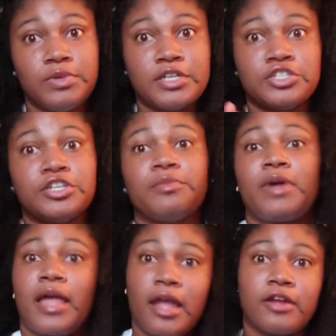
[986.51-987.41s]
Make sure
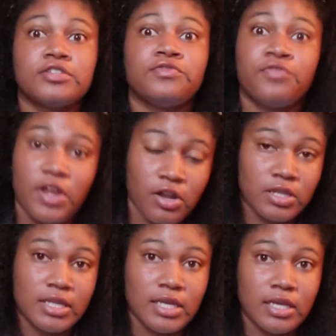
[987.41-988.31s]
my hair is
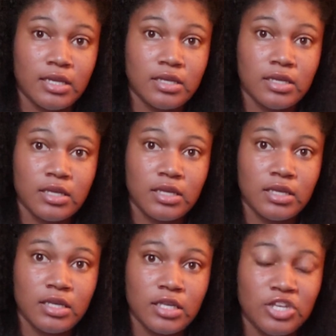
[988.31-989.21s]
fairly,
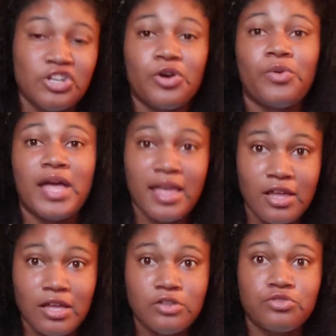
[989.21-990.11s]

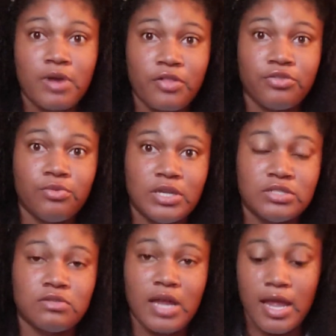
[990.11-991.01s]
held throughout the week
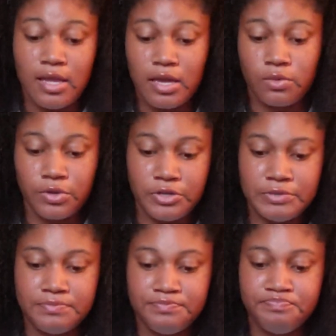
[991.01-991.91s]
so I ain't gotta
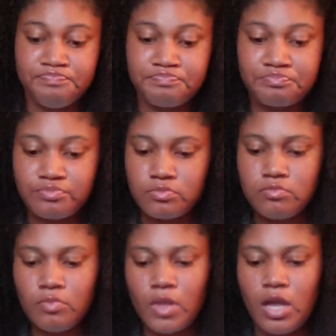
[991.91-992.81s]
worry.
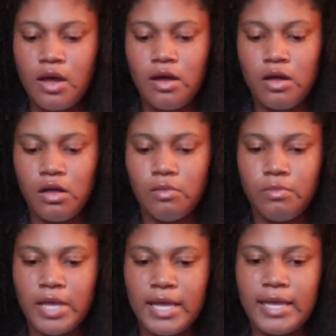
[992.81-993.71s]

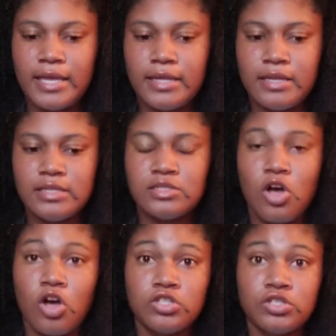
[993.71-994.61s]
And it's
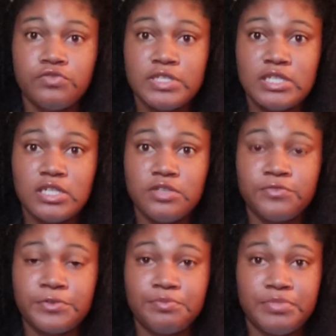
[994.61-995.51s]
also really good
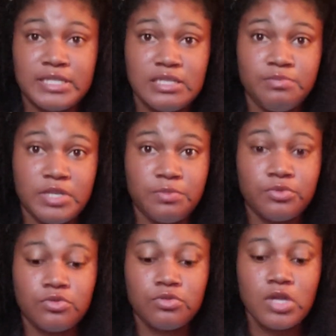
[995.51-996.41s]
for busy
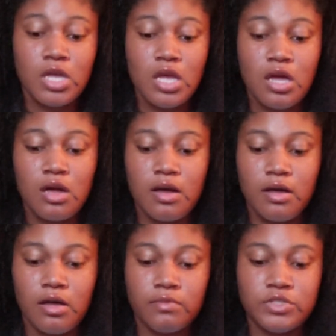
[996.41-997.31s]
people
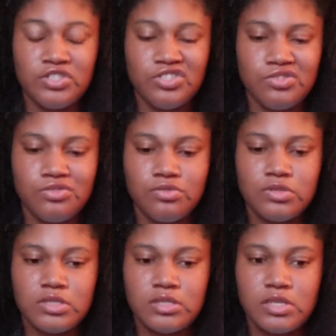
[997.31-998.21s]
to
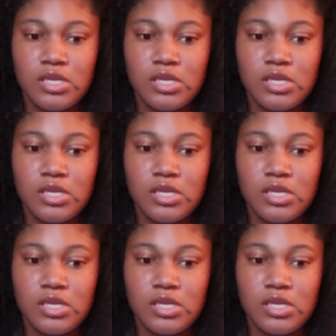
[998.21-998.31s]
use.